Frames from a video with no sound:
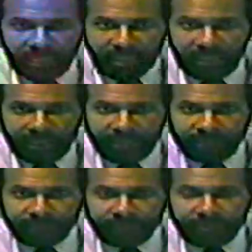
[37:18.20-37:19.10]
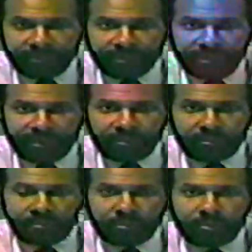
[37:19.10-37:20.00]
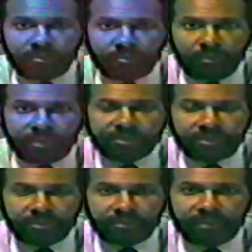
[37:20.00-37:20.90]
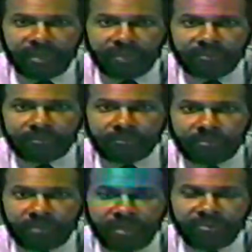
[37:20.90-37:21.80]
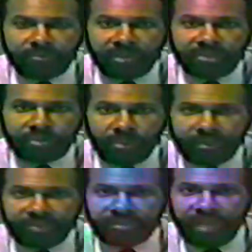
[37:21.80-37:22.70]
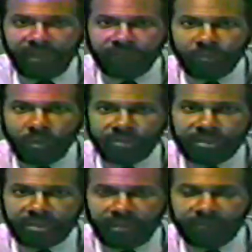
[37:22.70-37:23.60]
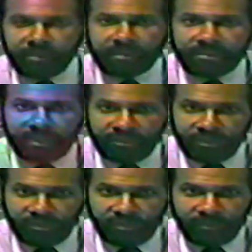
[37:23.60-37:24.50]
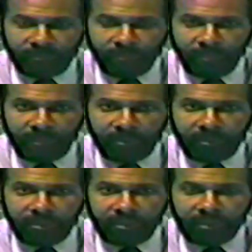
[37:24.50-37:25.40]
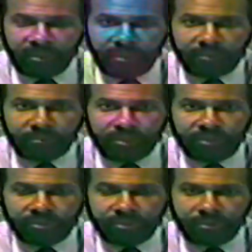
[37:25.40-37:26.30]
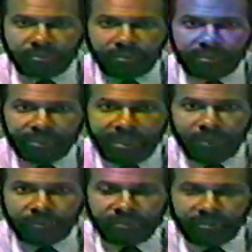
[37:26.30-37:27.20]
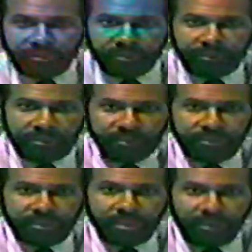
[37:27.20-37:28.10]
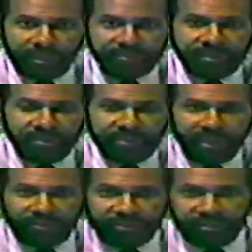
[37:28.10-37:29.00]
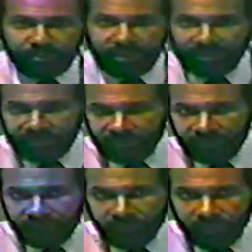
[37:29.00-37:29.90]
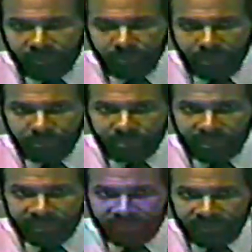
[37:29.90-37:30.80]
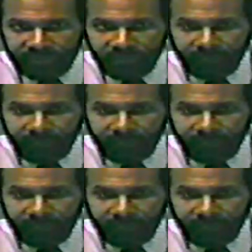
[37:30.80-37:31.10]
Now, once you do that, you have to make sure that you have 4 significant digits. In other words, you're going out to the nearest 10,000th place for your probabilities.